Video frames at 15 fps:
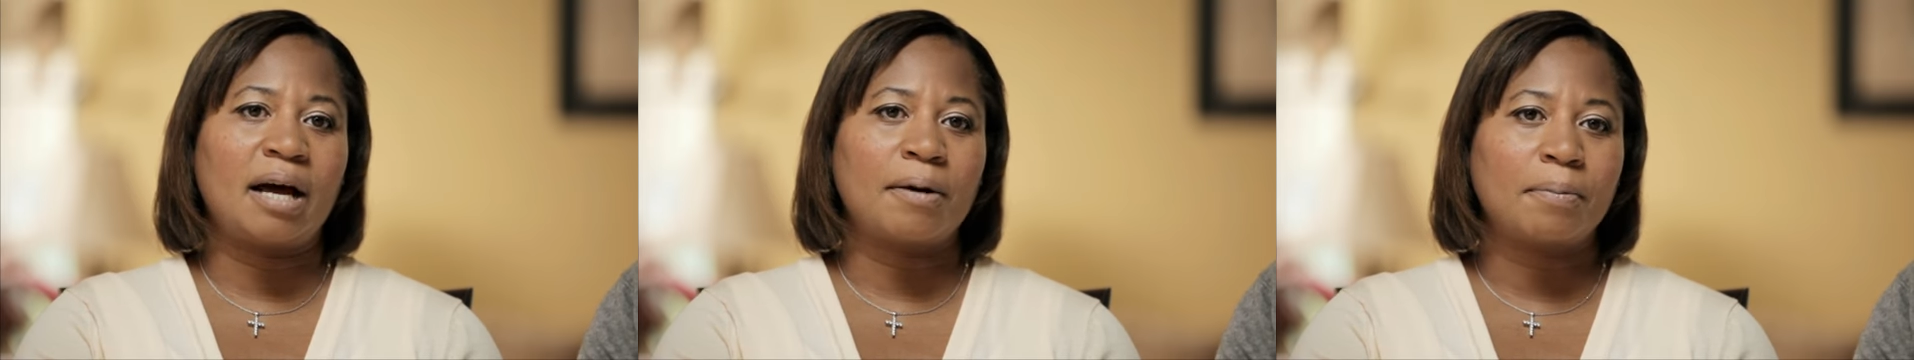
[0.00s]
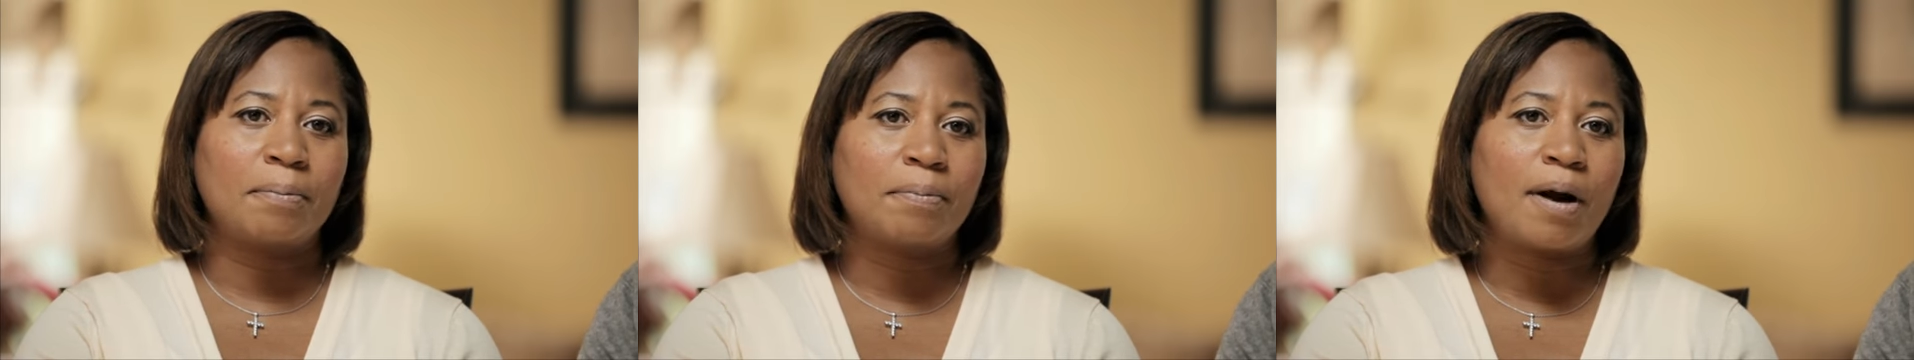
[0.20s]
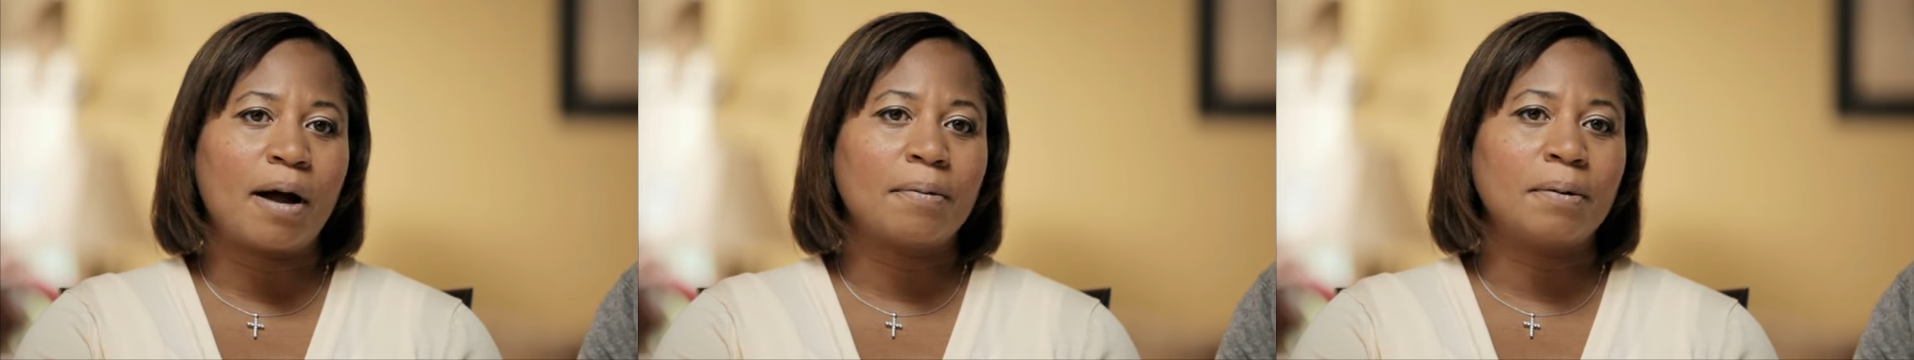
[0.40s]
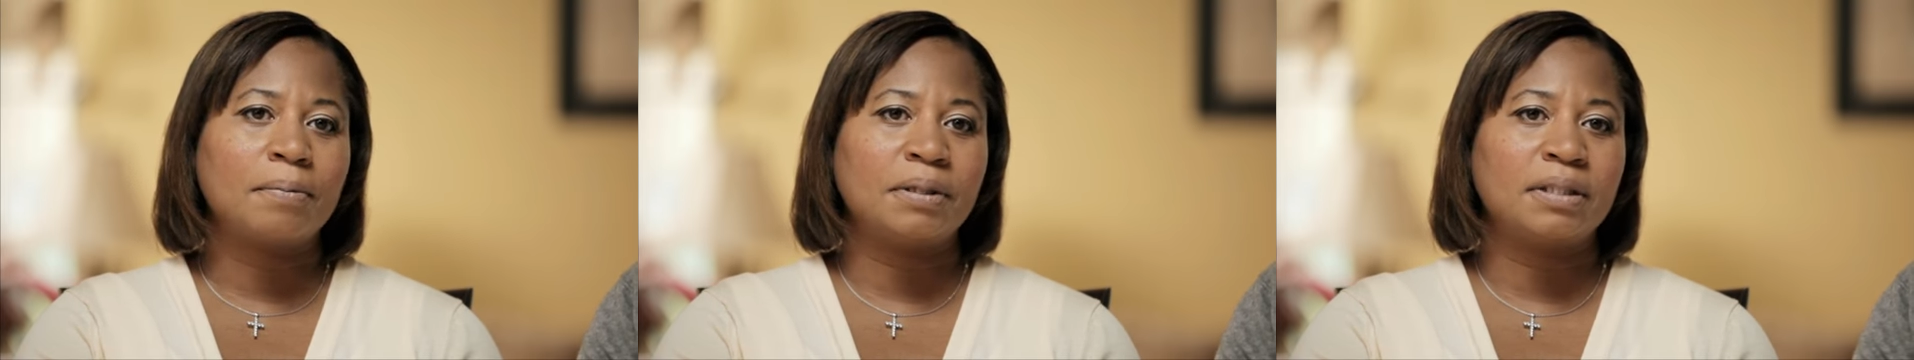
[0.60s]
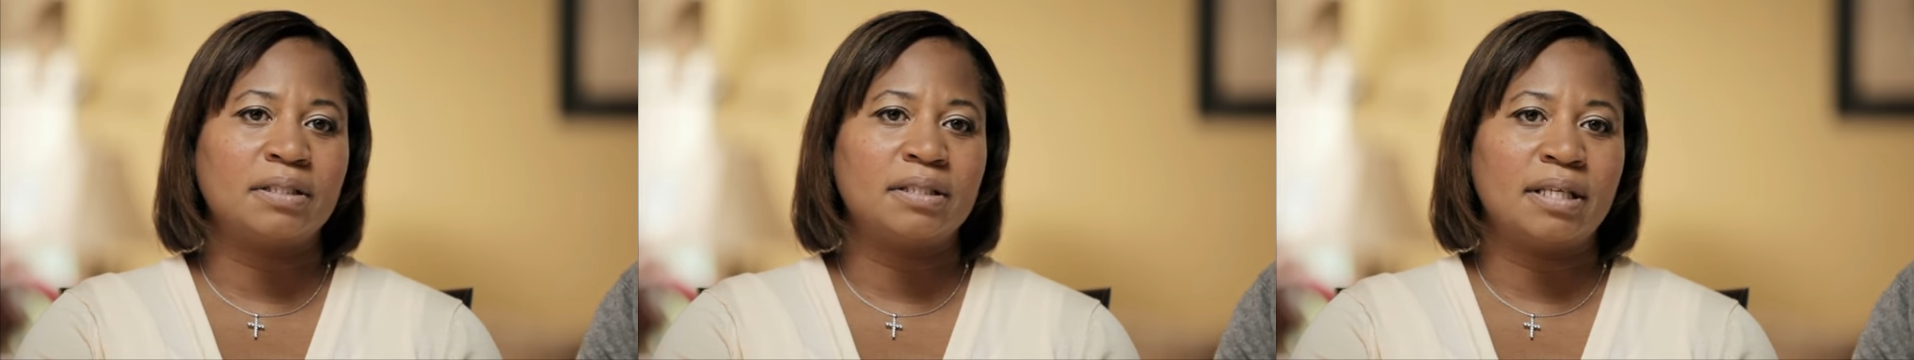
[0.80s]
I
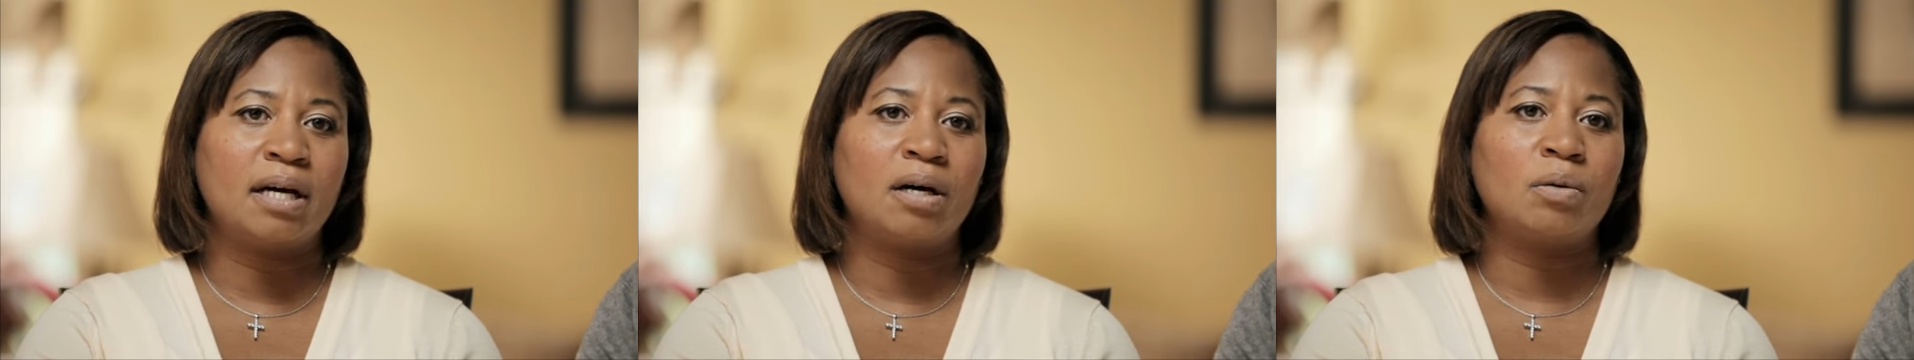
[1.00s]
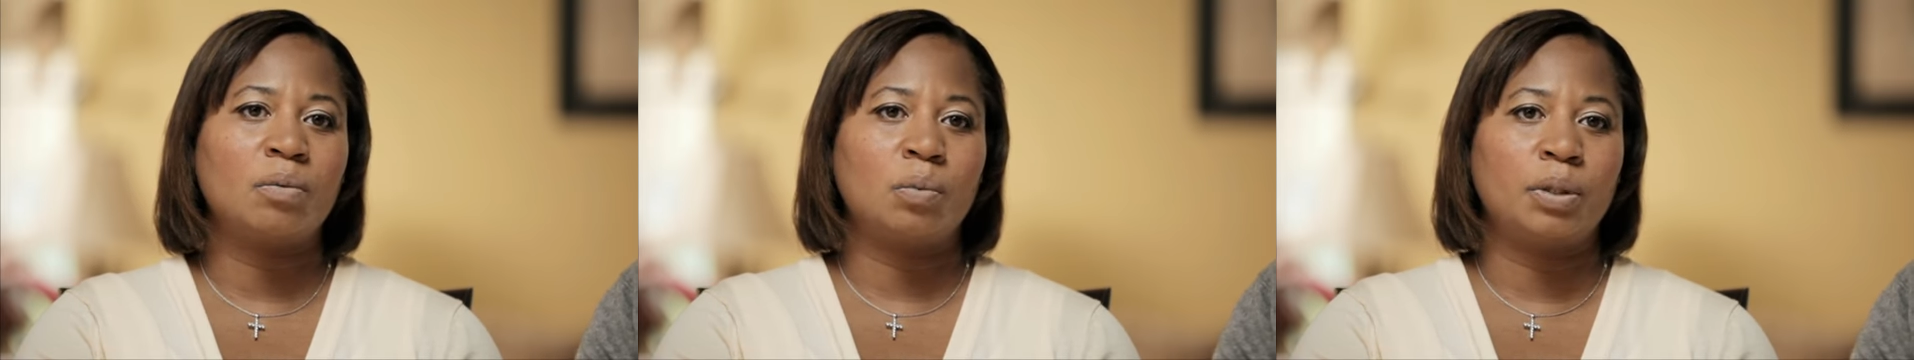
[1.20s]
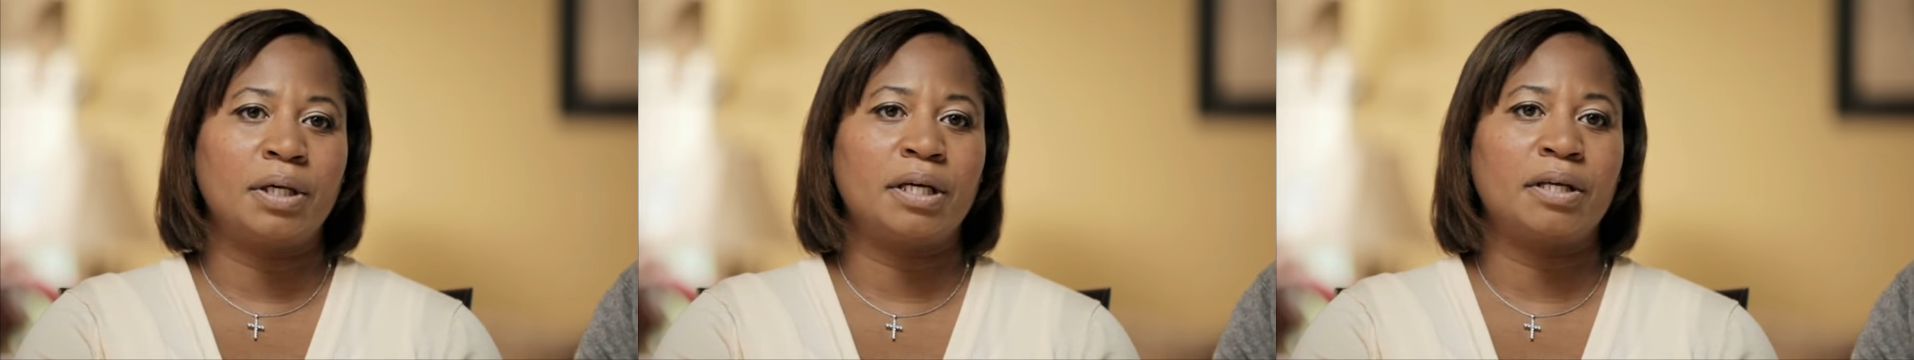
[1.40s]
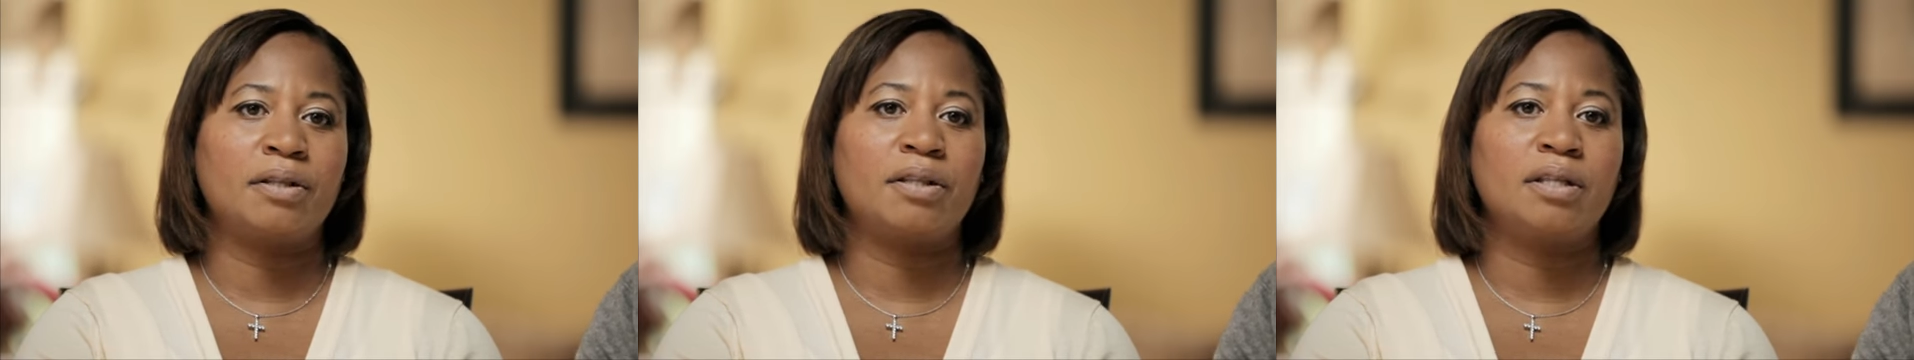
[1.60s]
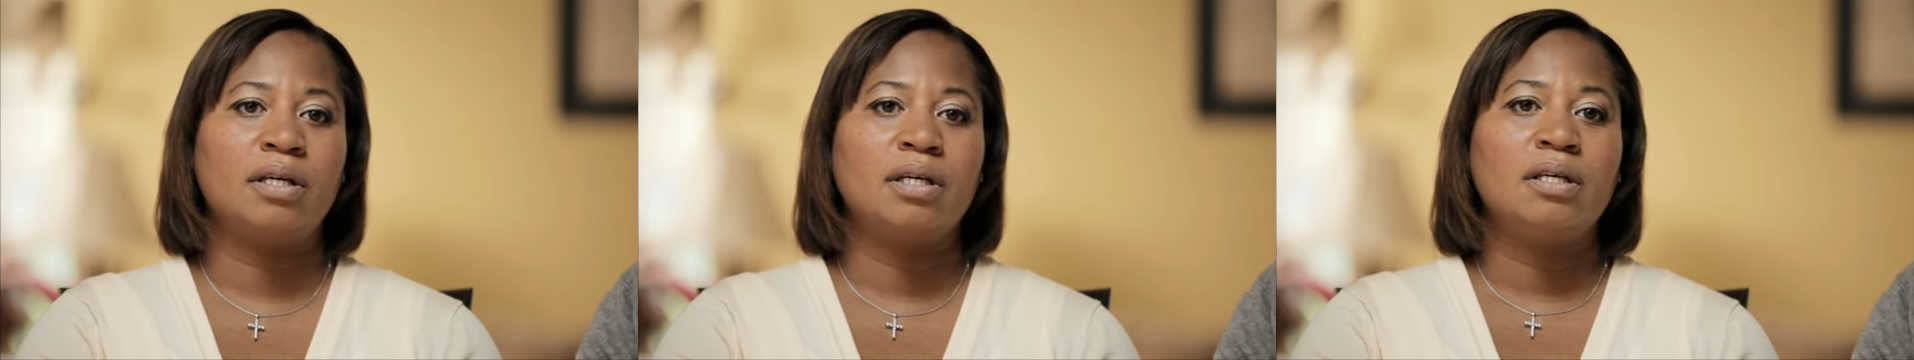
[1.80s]
probably dealt
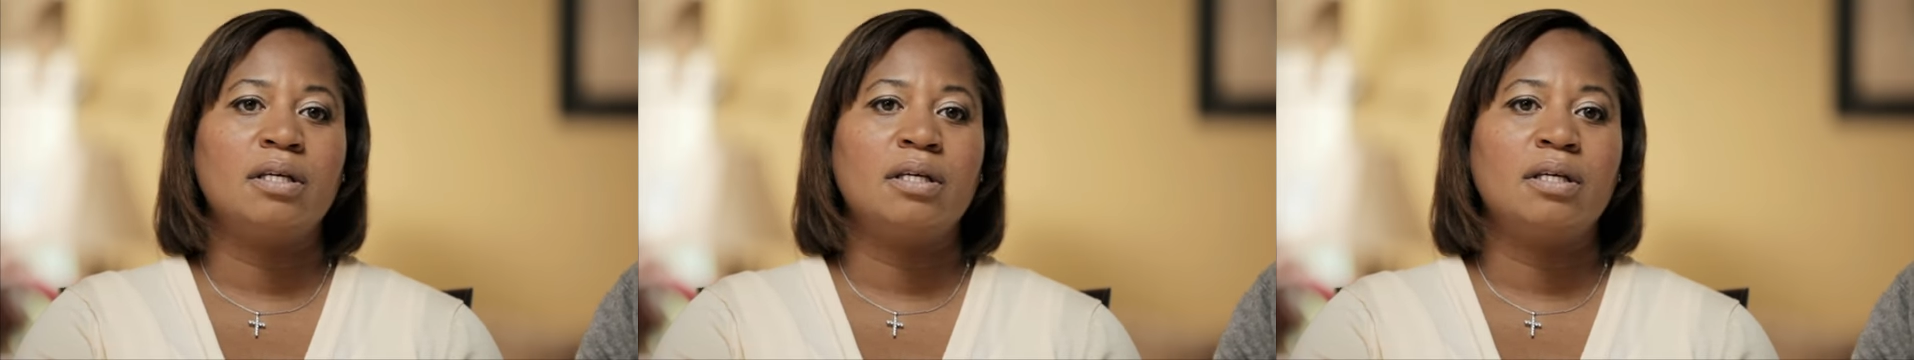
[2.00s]
with